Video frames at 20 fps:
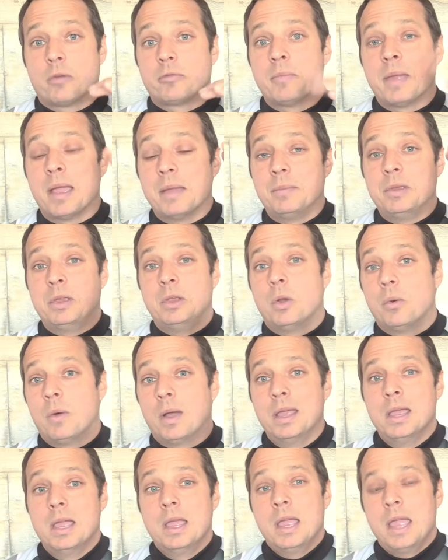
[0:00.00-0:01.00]
over my head, but you know
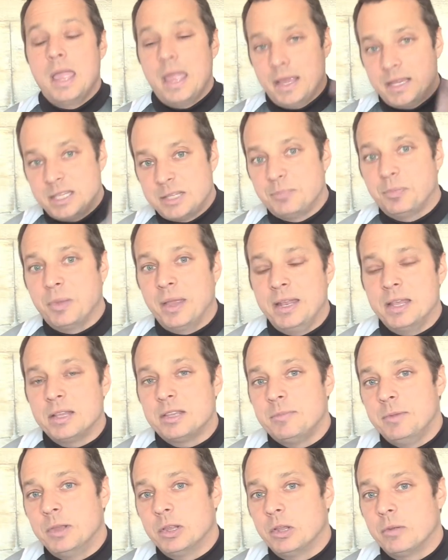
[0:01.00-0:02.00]
what? Explain it
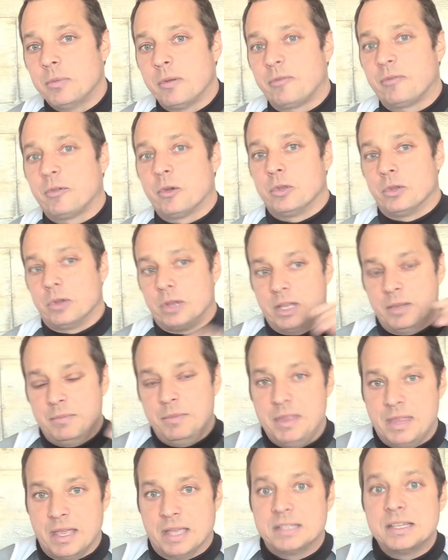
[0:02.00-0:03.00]
to me a little bit further. Give
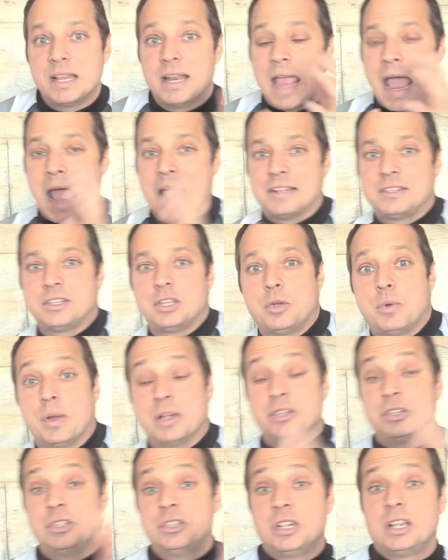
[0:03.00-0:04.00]
me this and ask the
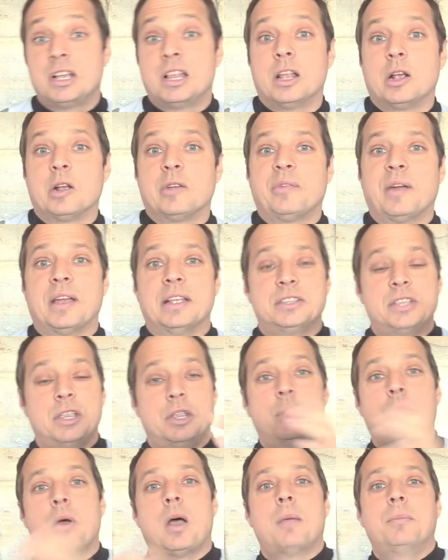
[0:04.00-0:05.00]
questions and clarify and say,
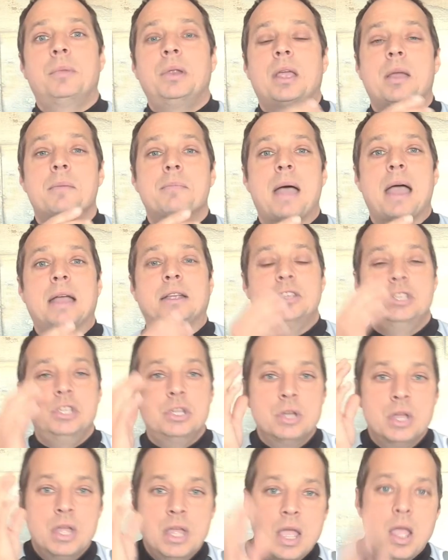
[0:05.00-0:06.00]
you know what? I'm going to come back to
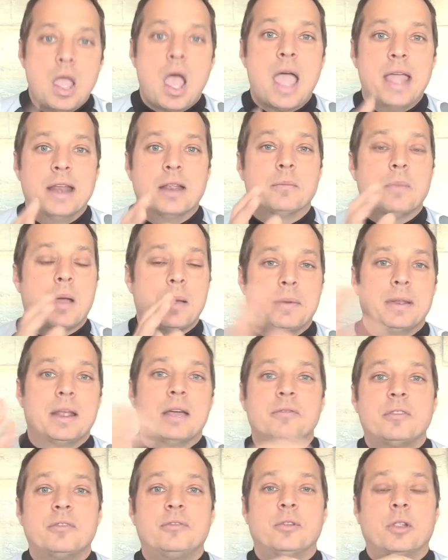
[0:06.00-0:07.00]
you and I'm going to
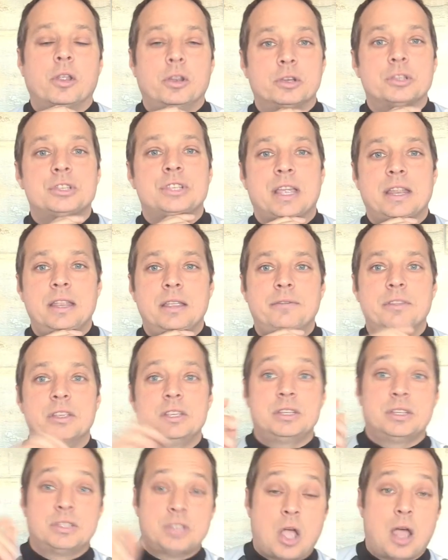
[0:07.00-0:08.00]
have a full understanding of
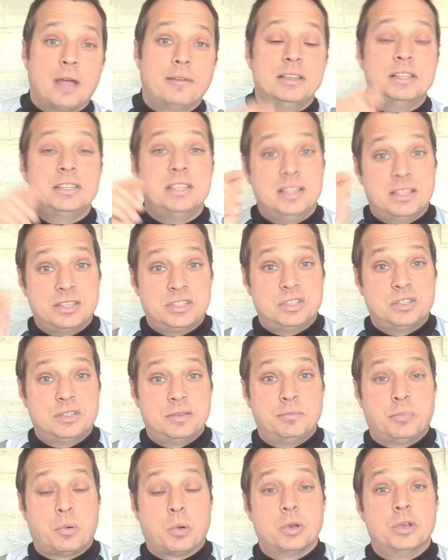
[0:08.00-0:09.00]
this, because obviously this is
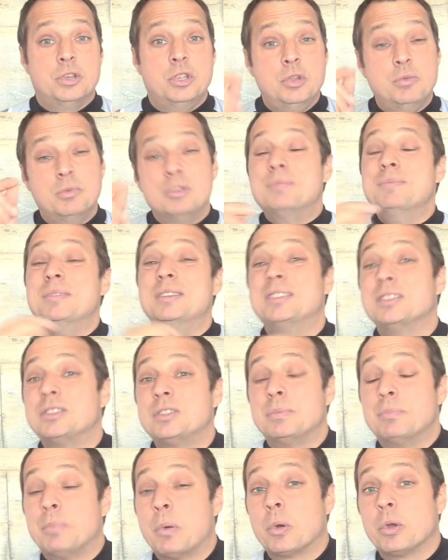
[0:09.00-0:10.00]
important to you, which means
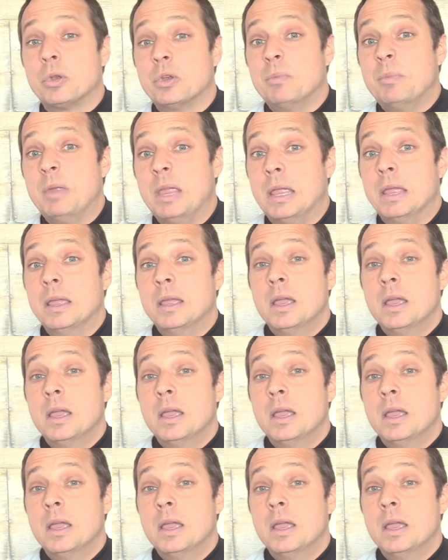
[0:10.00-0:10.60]
it's important to me.